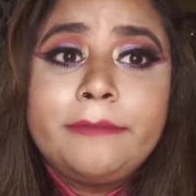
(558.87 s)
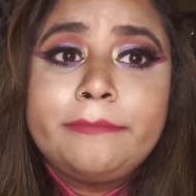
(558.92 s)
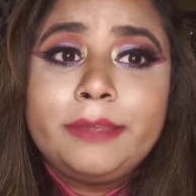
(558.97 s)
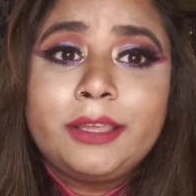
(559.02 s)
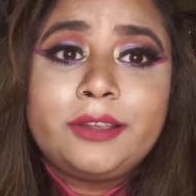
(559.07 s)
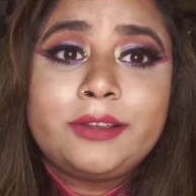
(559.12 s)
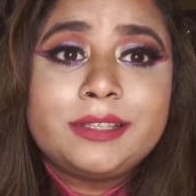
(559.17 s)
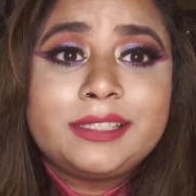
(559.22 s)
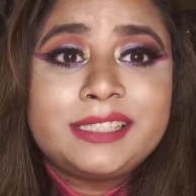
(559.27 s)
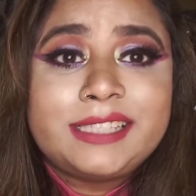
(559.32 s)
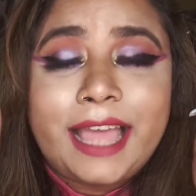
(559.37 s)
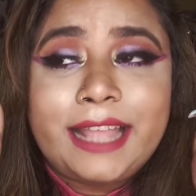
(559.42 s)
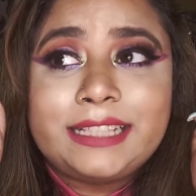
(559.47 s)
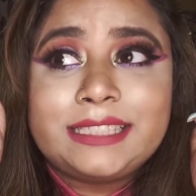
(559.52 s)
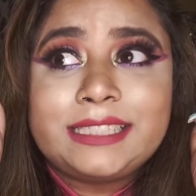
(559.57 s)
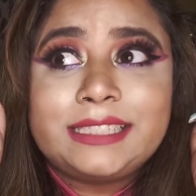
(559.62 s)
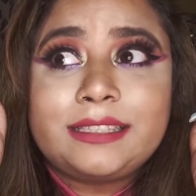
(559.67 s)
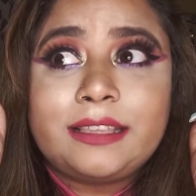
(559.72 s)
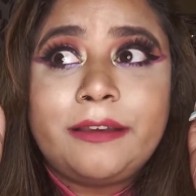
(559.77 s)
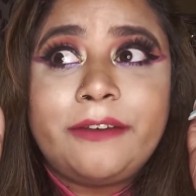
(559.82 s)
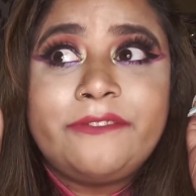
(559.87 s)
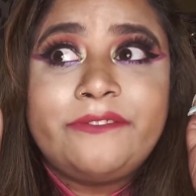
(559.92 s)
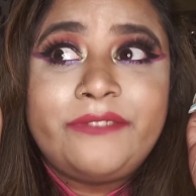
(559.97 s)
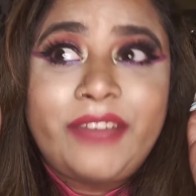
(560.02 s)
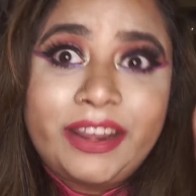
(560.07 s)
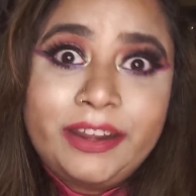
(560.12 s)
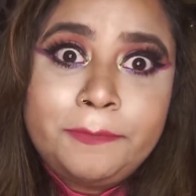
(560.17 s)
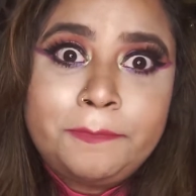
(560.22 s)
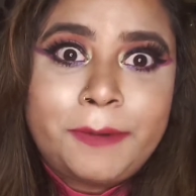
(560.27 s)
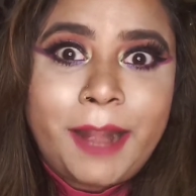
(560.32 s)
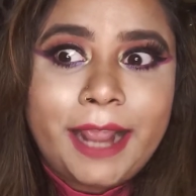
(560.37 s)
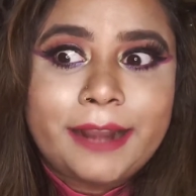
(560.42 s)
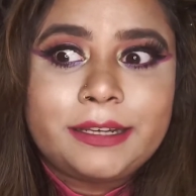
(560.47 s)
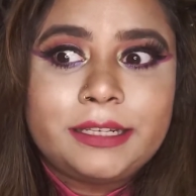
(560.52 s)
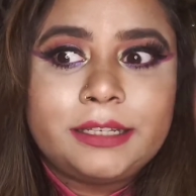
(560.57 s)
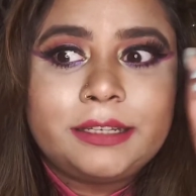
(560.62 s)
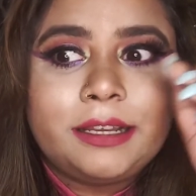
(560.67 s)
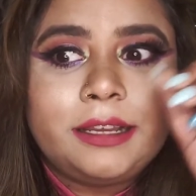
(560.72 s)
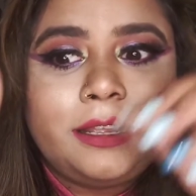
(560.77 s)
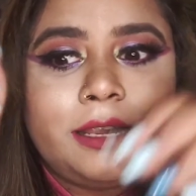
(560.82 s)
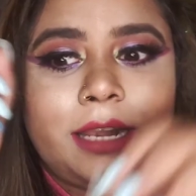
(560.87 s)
because that's very practical,